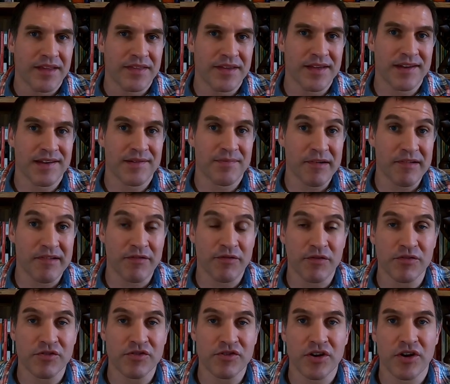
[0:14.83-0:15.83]
The
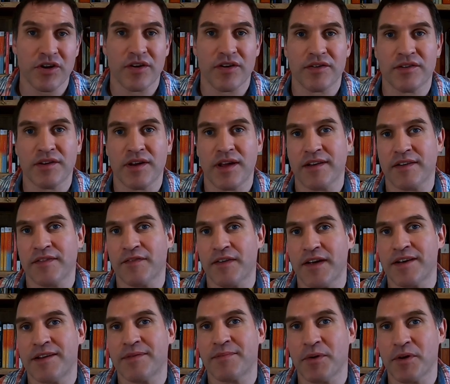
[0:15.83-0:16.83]
Spirit-filled church has
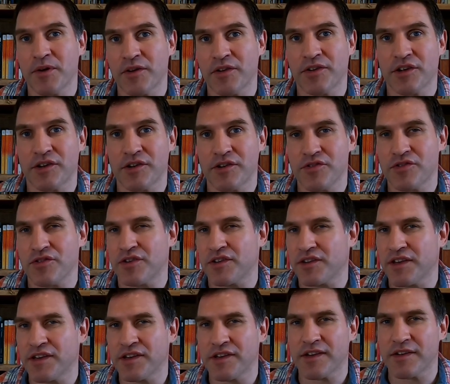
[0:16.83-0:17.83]
faced persecution
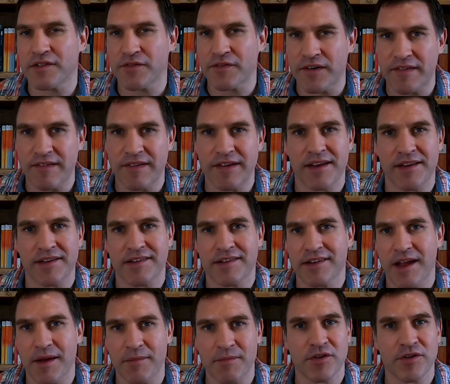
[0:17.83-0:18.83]
since its very
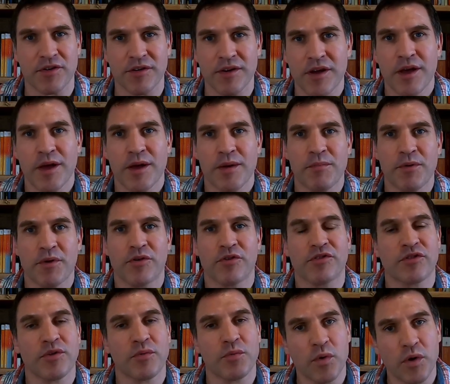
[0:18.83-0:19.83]
inception
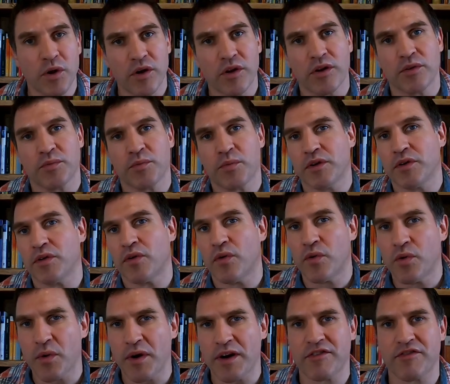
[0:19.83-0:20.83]
because the world will
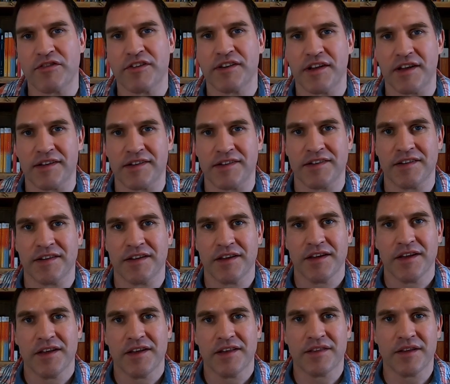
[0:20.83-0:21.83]
always resist
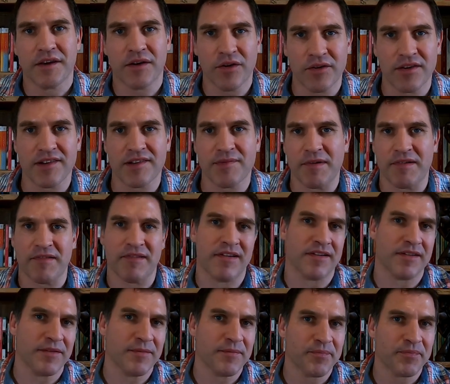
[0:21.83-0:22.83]
the Holy
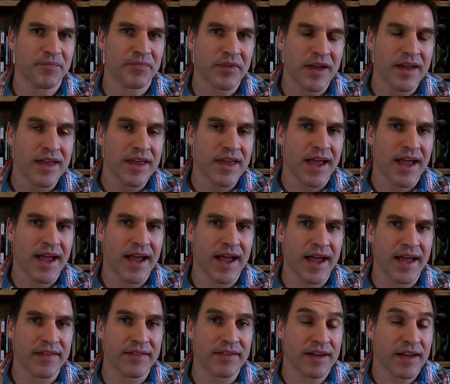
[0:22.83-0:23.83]
Spirit.
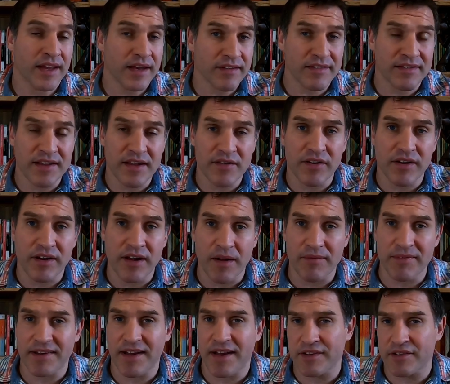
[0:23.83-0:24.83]
And the killing of Stephen
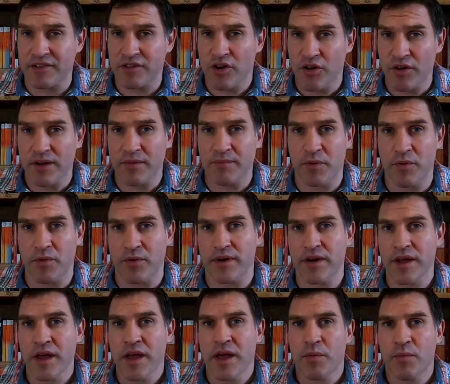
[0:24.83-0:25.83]
comes at a turning
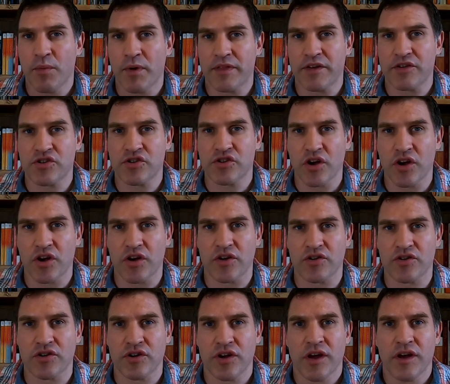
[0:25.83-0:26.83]
point when the
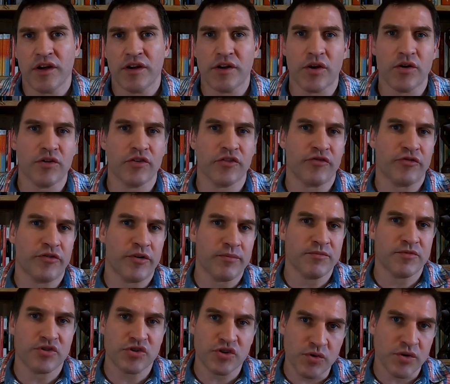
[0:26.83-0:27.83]
church goes
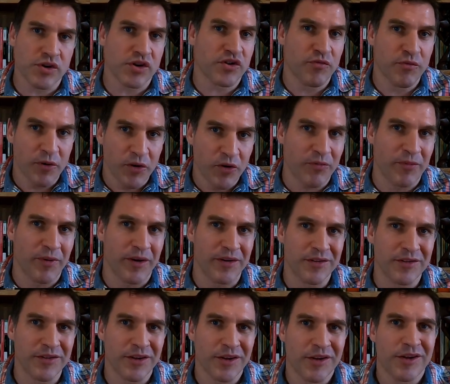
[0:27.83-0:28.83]
from Jewish
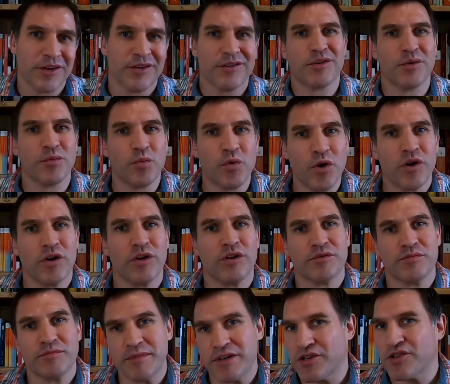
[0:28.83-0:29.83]
movement to
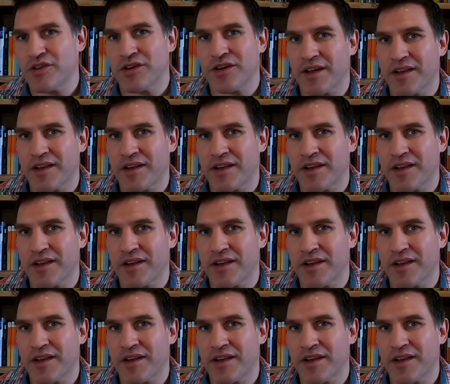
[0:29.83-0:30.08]
world mission.